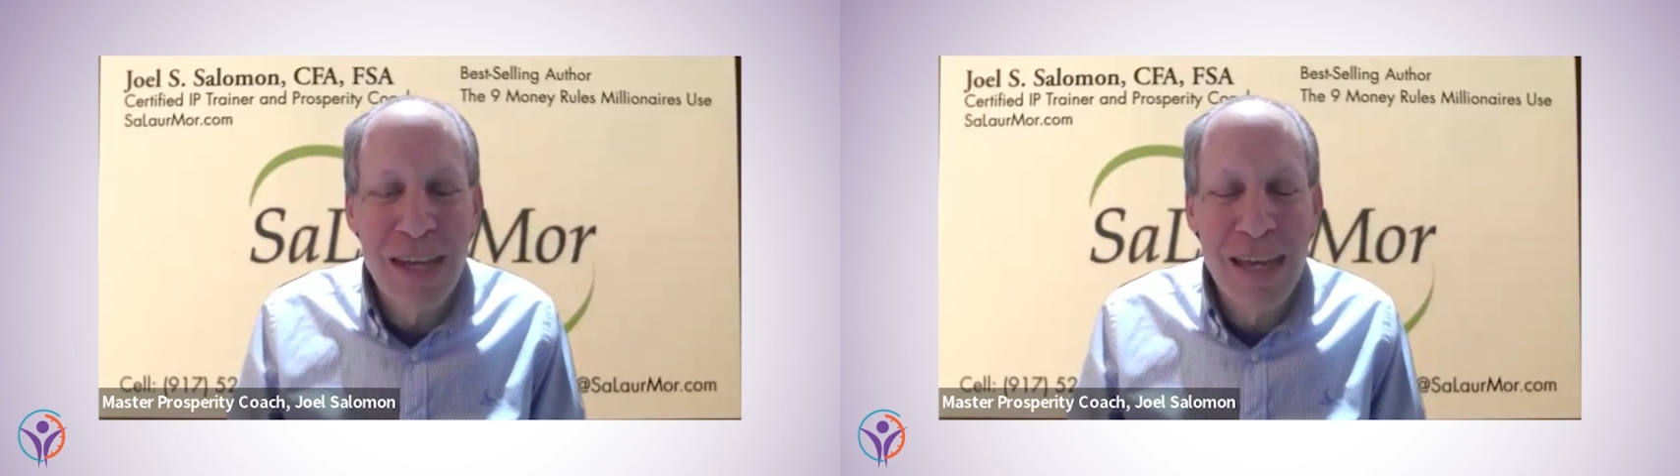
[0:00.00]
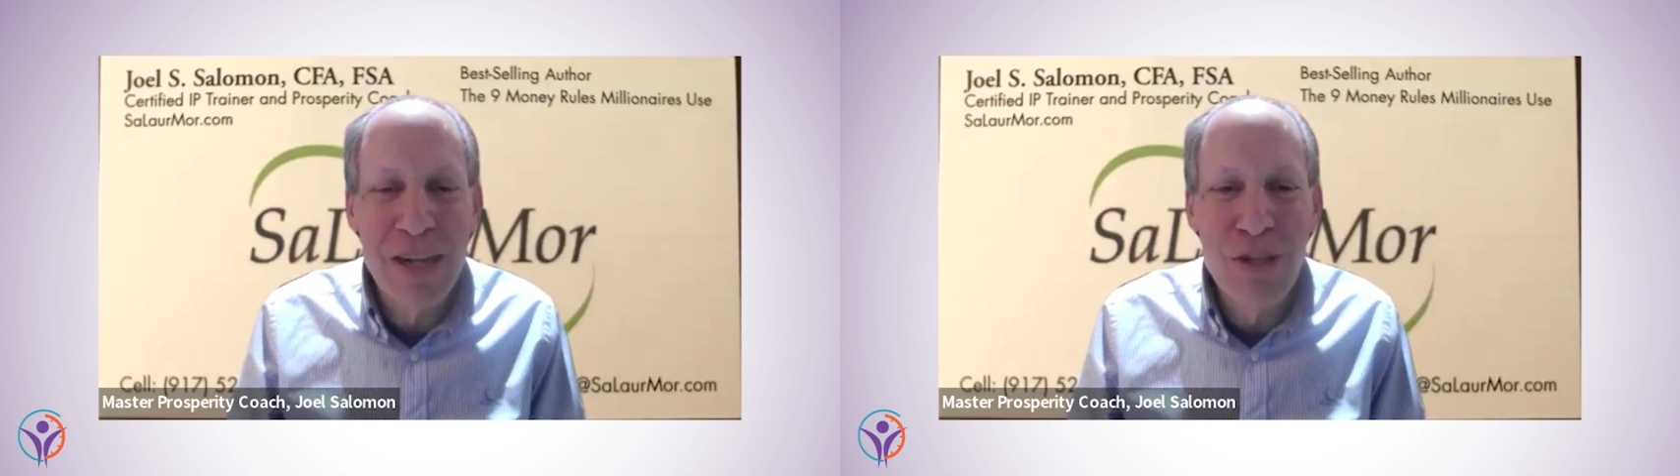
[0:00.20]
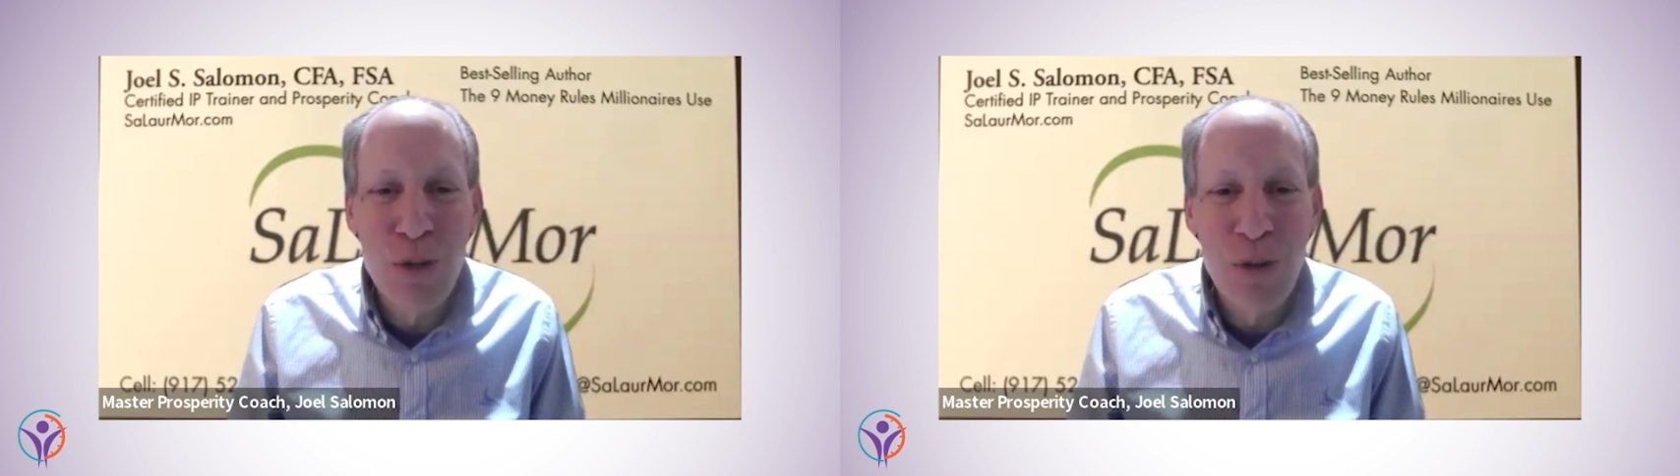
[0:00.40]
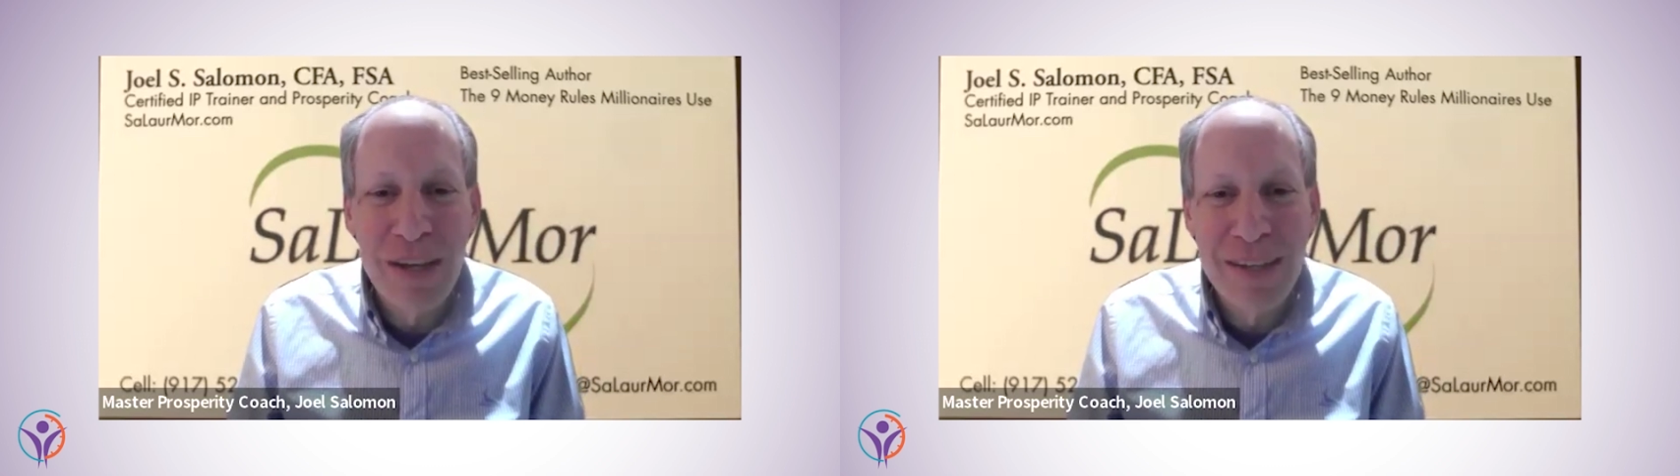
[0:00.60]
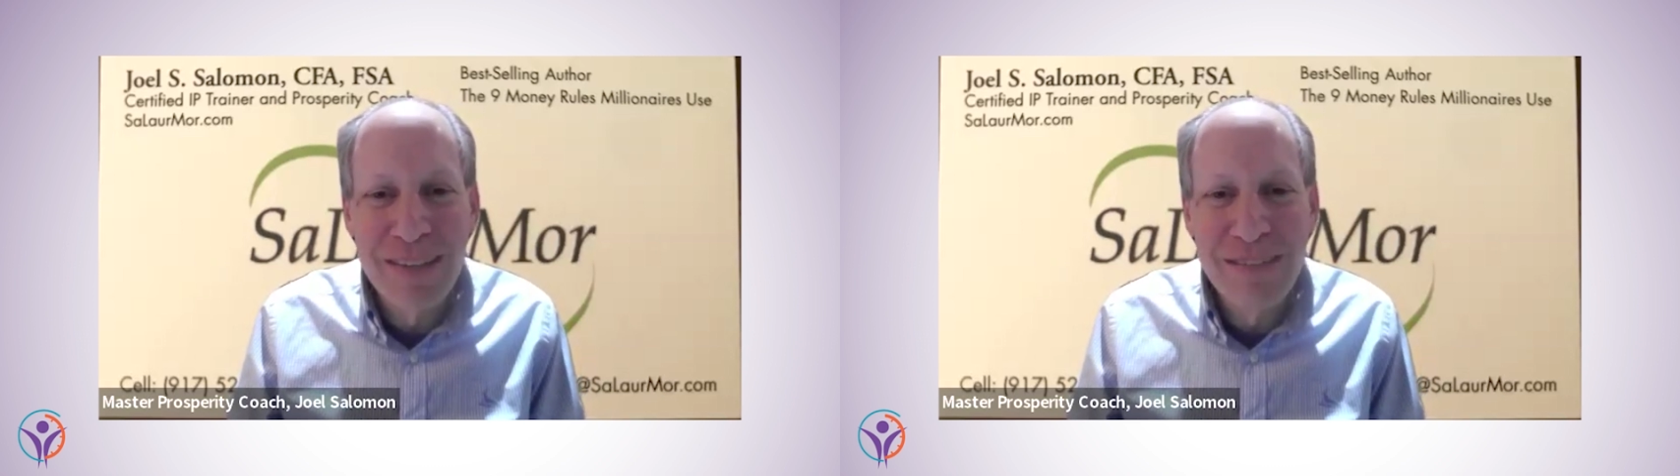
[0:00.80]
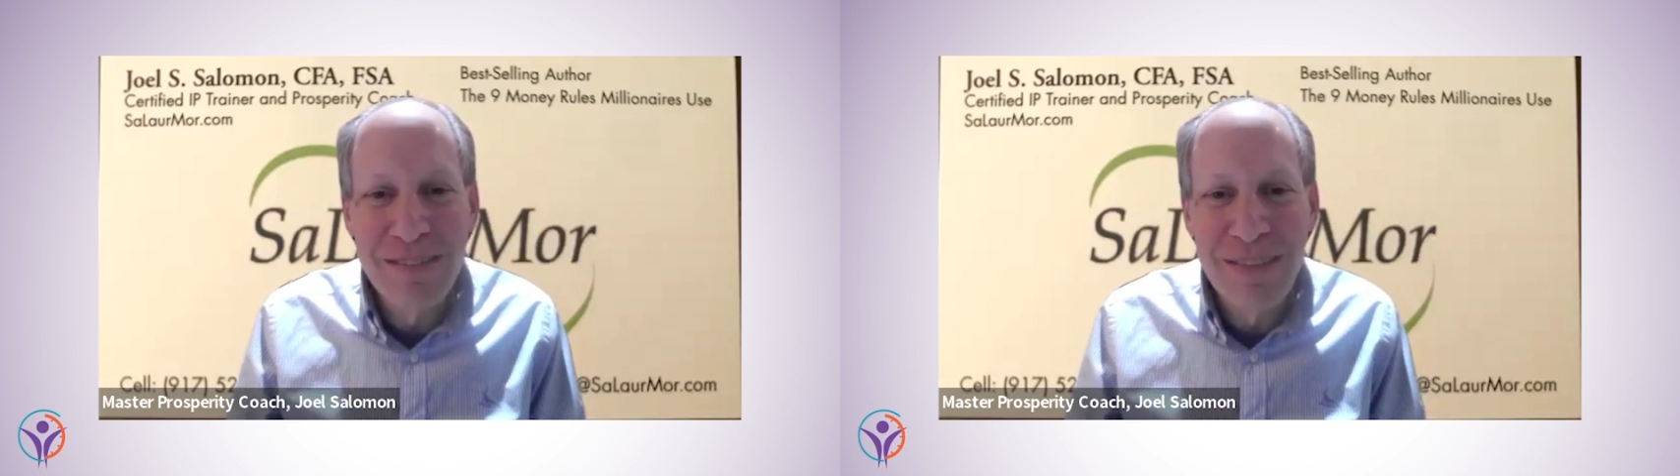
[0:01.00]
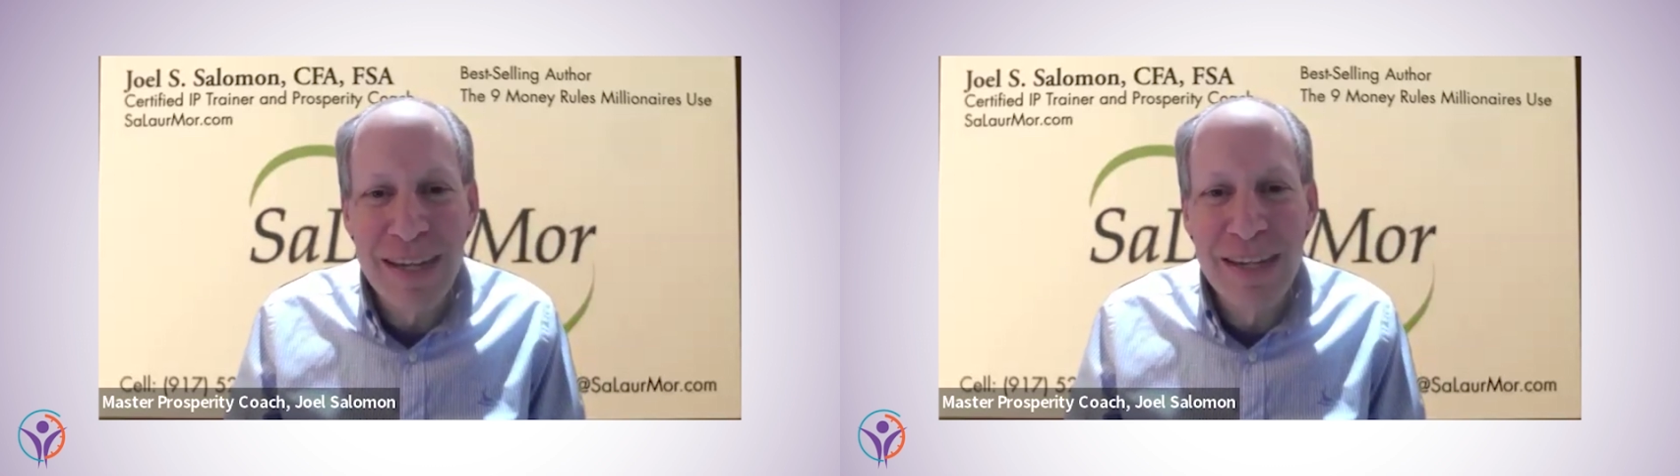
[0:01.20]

can't enjoy it, right?